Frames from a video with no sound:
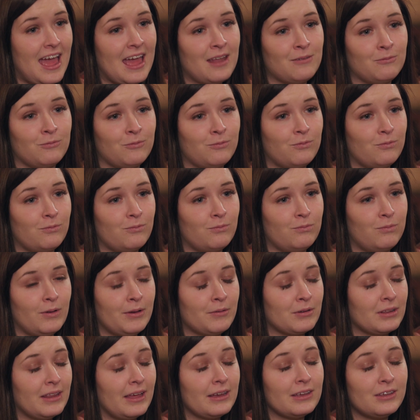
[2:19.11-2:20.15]
and we
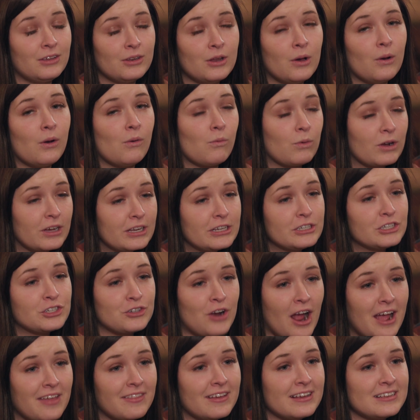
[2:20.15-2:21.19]
were like, you know what, we're gonna
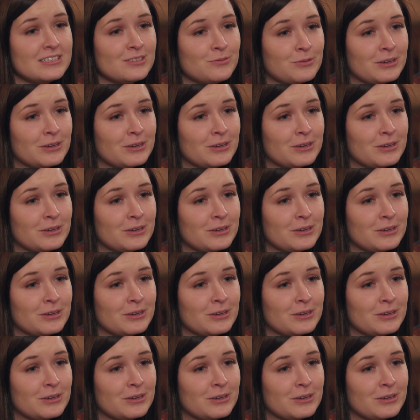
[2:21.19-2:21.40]
try this.